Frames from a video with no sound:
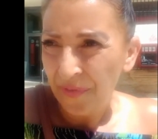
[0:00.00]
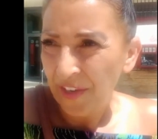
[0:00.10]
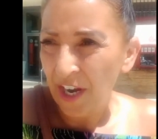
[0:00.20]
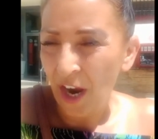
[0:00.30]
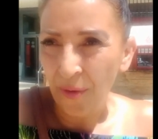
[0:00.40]

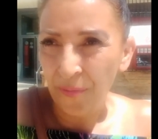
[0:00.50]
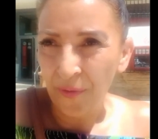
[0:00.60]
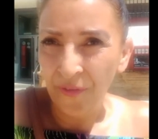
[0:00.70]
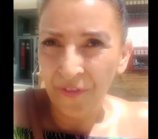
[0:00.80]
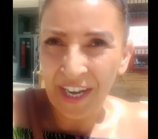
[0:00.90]
you know,
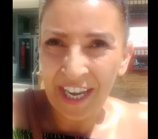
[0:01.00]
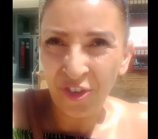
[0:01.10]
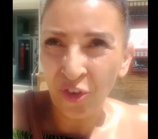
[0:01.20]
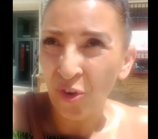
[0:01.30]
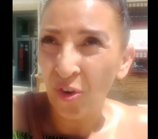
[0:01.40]

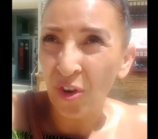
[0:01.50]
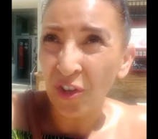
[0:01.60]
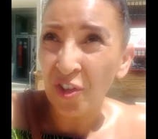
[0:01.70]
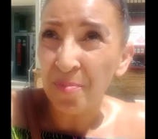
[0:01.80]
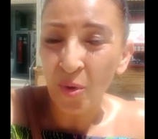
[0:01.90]
village or a
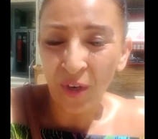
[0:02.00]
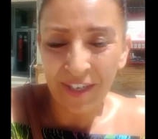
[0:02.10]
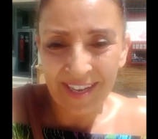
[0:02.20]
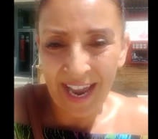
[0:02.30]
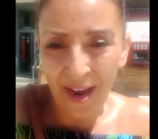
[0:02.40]
smaller
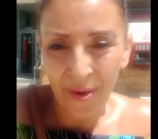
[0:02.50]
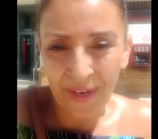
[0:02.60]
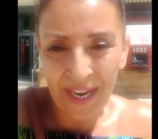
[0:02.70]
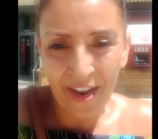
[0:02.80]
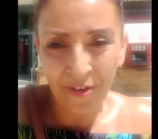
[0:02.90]
town
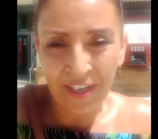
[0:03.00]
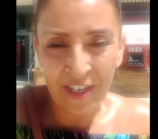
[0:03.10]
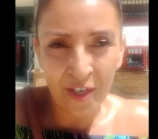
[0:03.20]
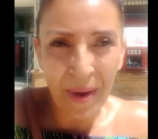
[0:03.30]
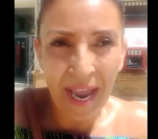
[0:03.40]
here in
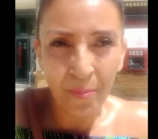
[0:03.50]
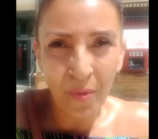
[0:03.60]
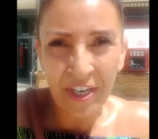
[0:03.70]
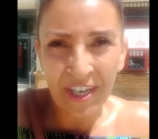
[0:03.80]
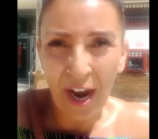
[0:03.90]
Spain.
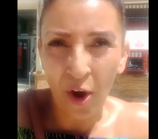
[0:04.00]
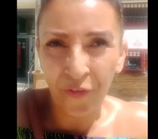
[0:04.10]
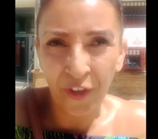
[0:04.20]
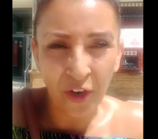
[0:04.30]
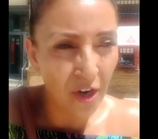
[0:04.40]
When you get
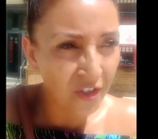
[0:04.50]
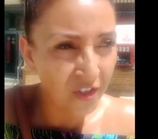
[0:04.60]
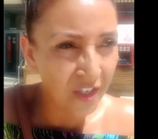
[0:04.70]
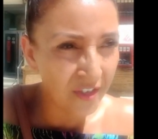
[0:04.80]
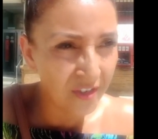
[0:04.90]
off the
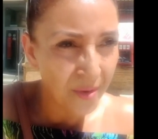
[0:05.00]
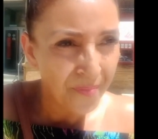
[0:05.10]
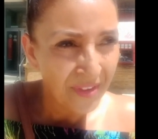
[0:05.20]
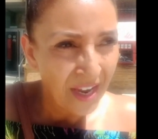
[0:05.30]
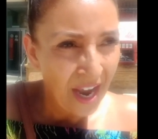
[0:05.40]
Costas
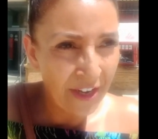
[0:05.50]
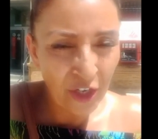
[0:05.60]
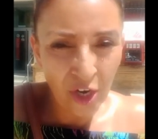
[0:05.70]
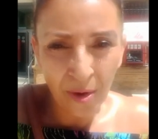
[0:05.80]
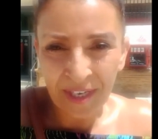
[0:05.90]
and you
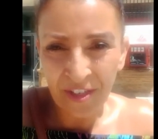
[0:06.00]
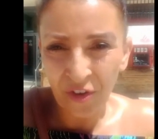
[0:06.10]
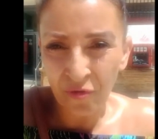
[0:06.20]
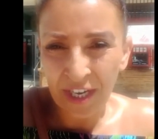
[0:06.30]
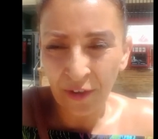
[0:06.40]
come
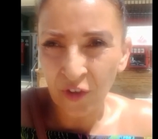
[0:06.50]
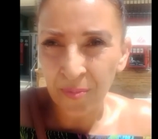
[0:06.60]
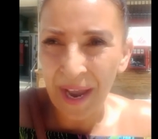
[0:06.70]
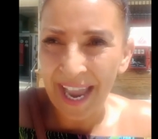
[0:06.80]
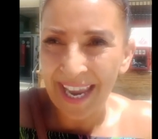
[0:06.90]
into real
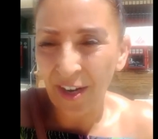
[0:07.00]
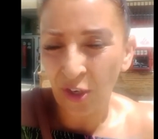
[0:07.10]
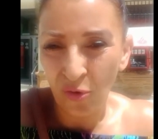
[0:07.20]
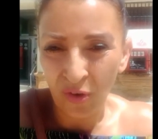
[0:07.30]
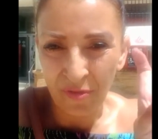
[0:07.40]
Spain, I
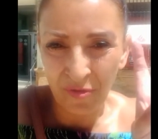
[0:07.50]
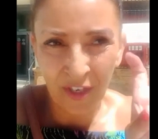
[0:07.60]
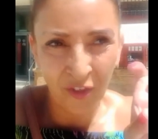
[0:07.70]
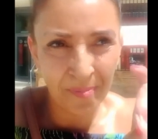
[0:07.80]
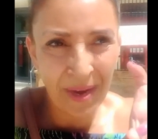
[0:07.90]
call it
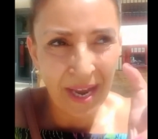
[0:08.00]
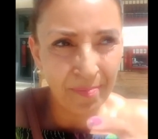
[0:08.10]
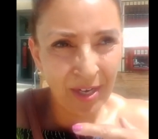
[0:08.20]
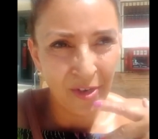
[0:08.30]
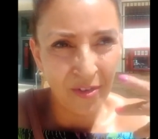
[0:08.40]
real Spain
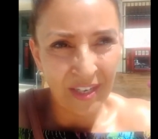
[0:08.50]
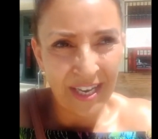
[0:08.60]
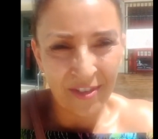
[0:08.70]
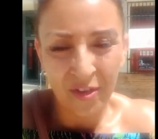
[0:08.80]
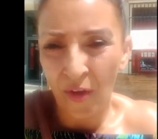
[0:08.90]
because
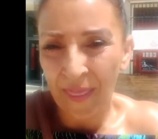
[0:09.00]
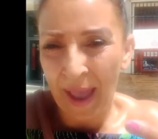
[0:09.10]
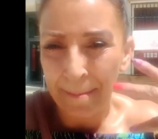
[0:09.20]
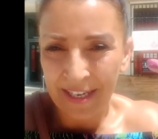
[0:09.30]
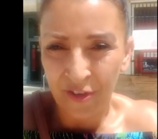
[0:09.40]
it's not
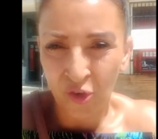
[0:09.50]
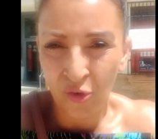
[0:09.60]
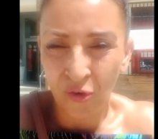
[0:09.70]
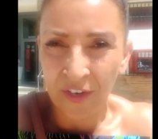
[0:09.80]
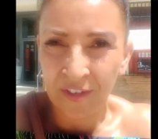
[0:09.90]
that mass
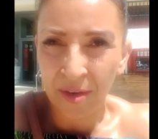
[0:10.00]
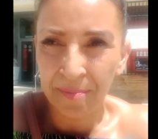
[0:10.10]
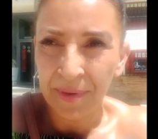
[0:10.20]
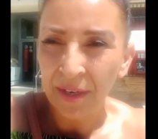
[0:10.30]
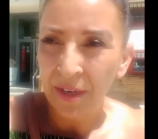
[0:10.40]
tourism.
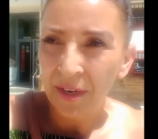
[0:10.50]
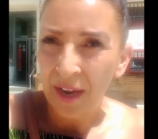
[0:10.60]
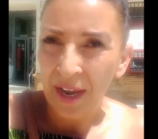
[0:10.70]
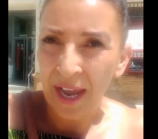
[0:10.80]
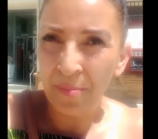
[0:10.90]

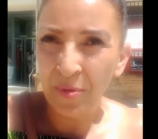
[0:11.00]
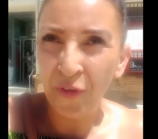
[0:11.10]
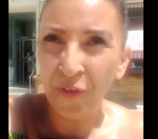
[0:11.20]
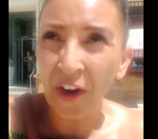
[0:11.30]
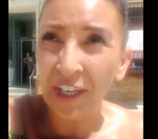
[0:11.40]
Um, you
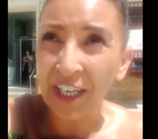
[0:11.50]
find